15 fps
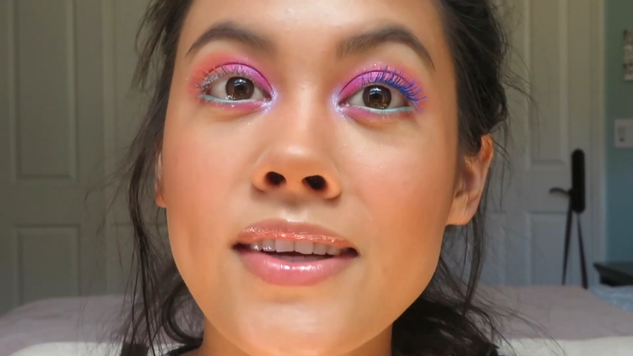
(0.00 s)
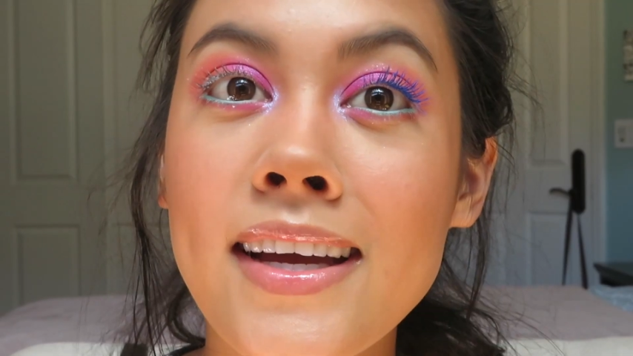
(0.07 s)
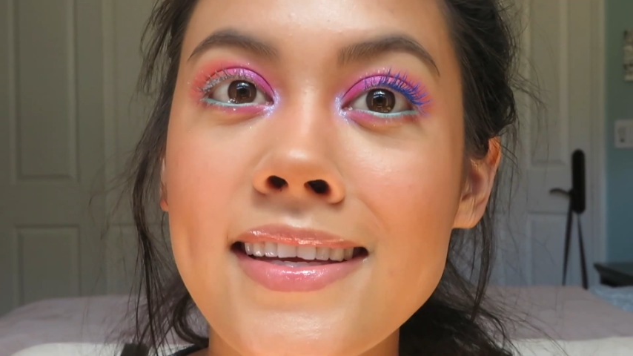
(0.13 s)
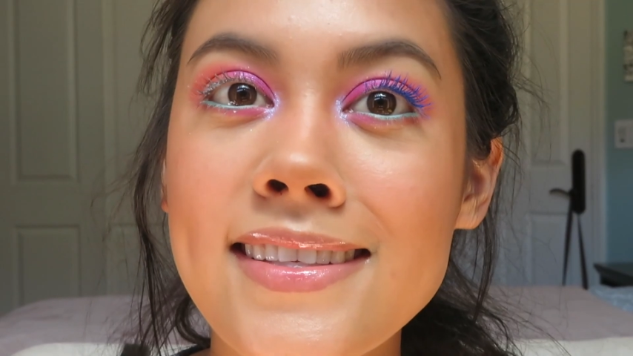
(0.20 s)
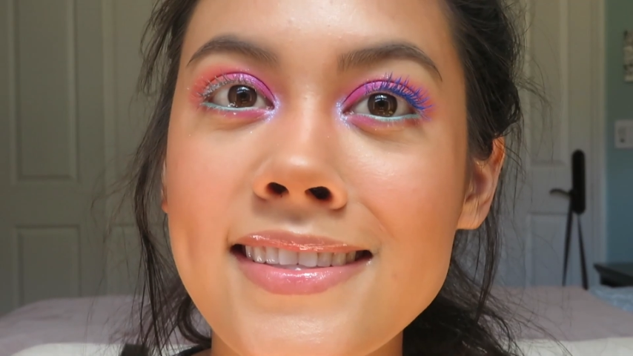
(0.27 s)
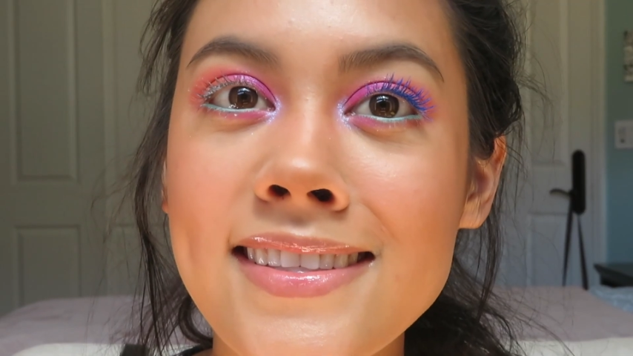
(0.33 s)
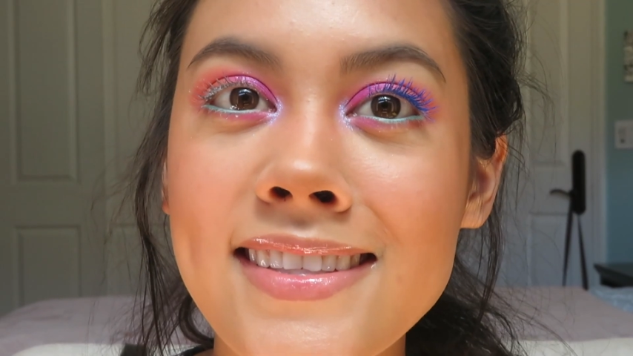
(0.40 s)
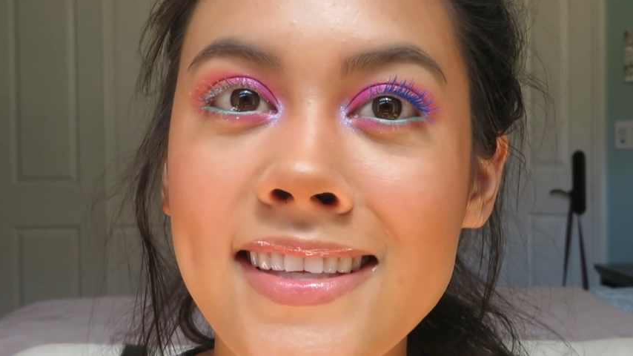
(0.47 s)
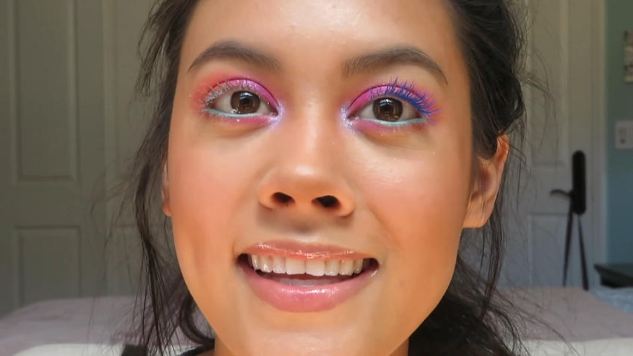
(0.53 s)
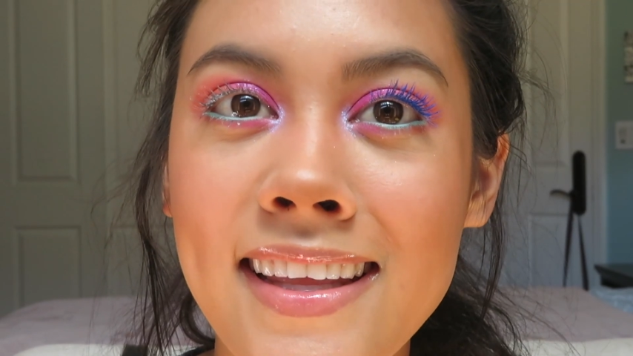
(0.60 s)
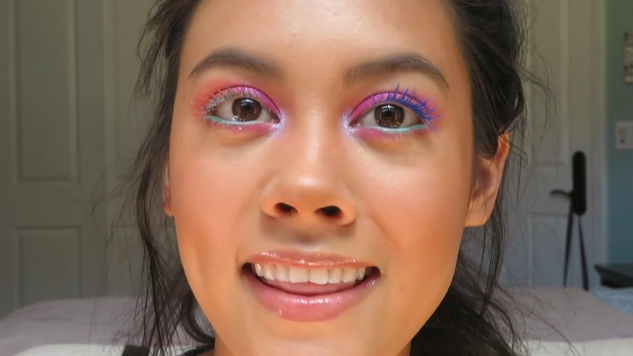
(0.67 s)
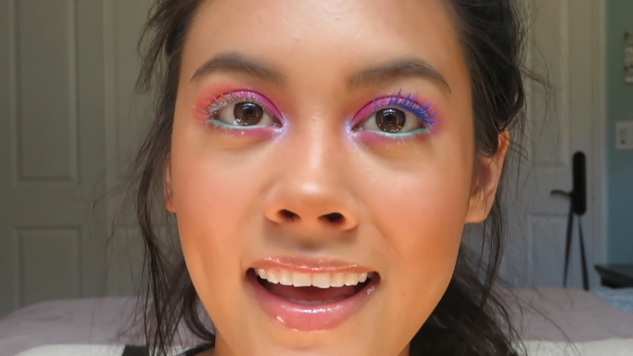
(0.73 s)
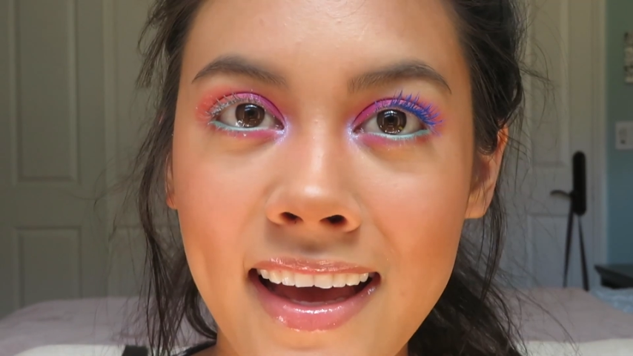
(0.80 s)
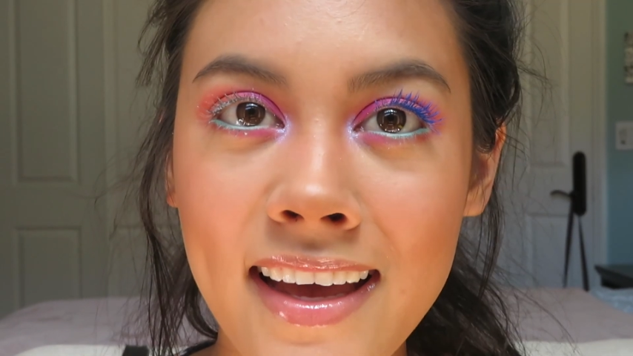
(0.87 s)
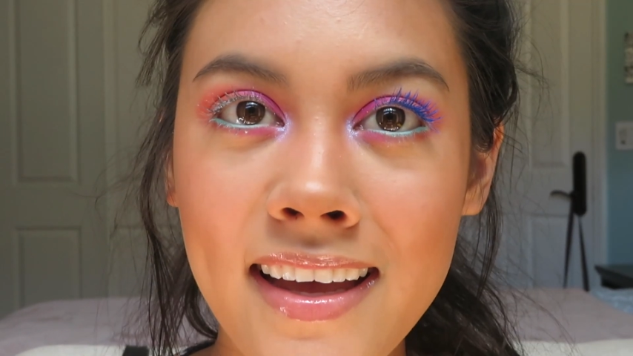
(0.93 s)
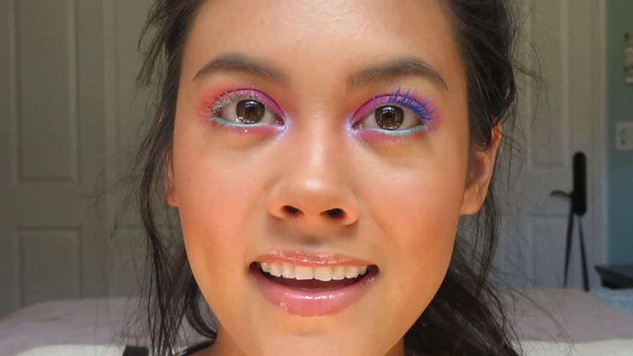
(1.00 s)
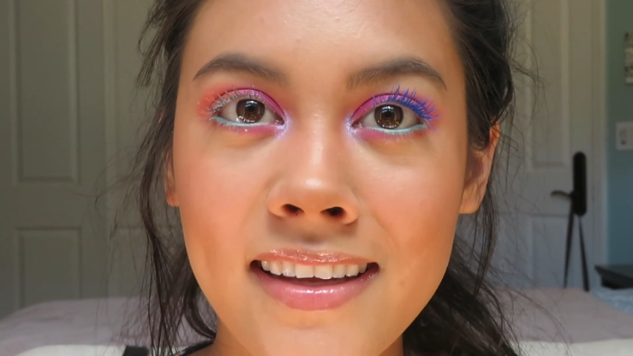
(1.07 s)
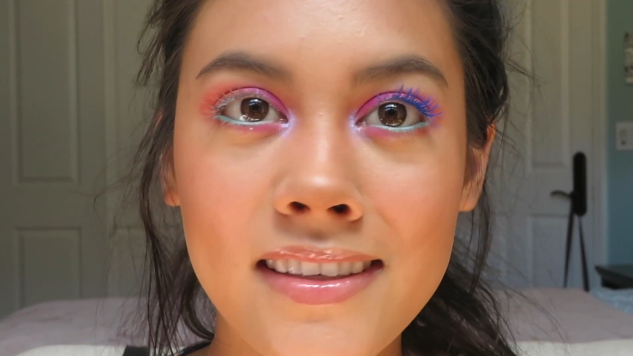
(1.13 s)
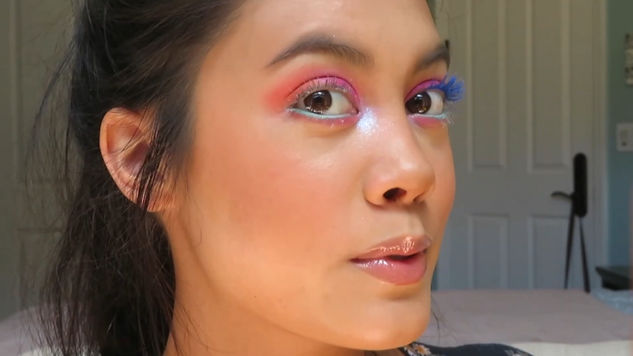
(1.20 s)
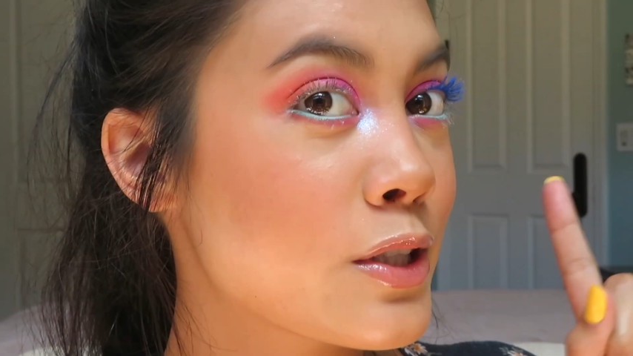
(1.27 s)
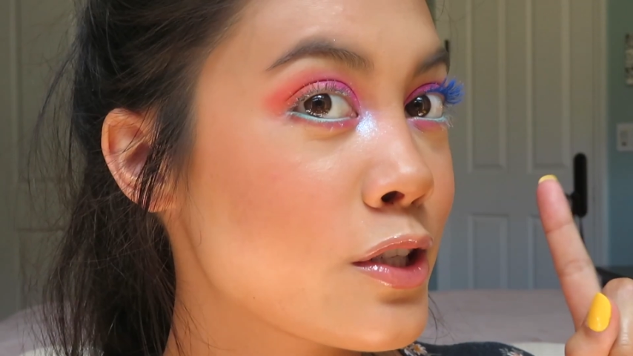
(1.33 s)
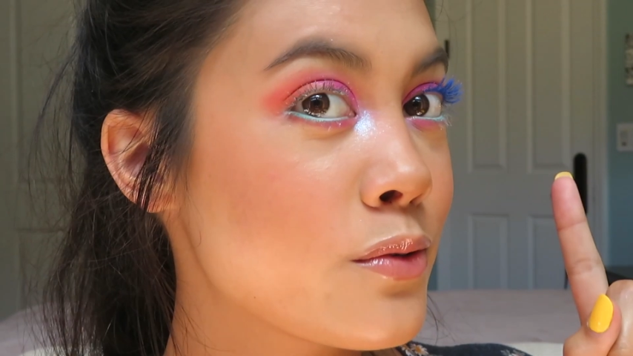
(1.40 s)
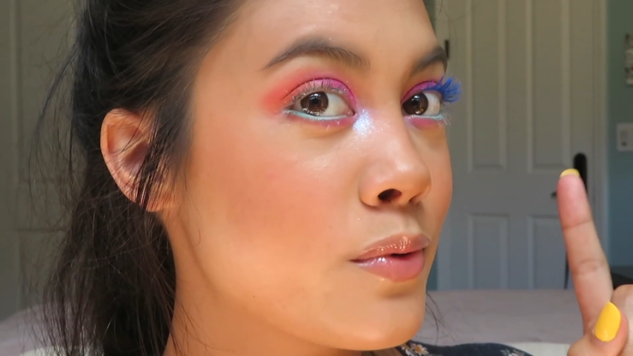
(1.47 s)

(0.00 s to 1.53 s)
you guys see that? Especially